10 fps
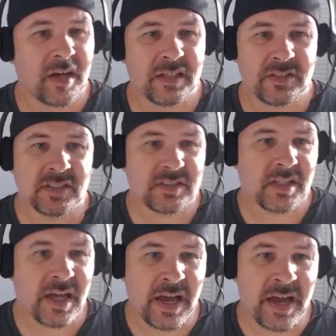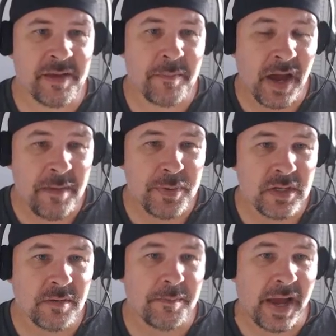Just in my
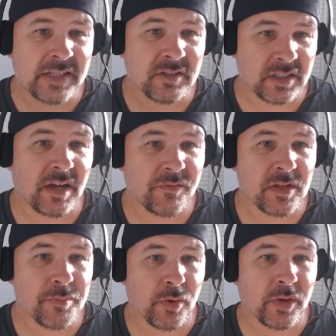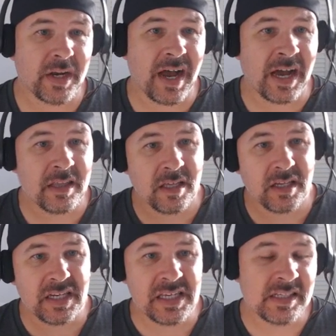opinion, bats are definitely broken. I think
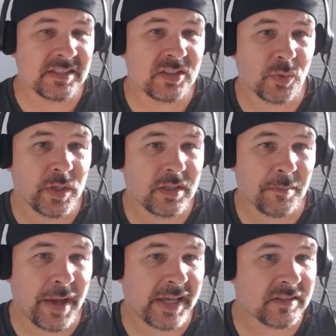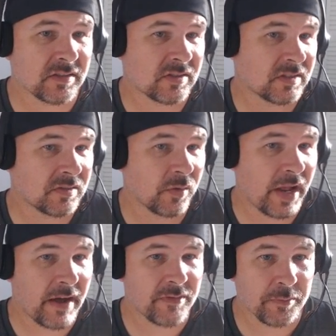an easy tweak to bats is just don't
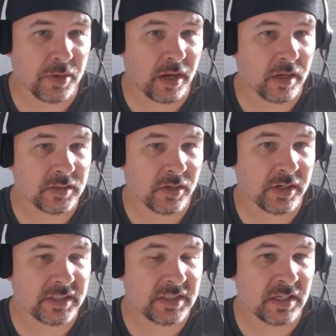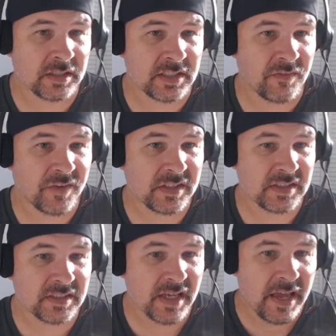have them target
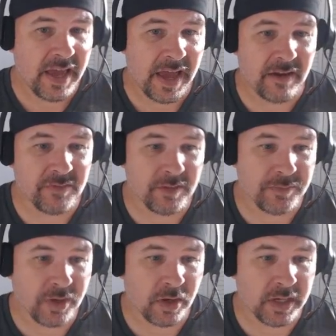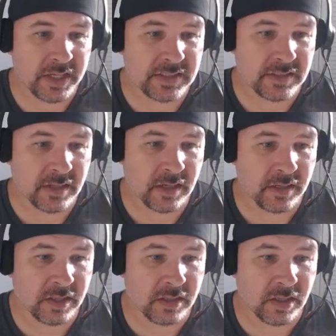defenses, have them target
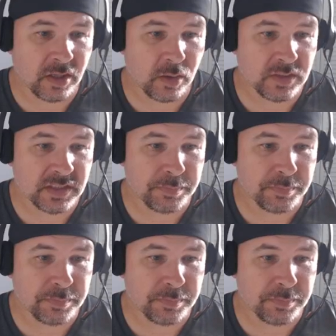the closest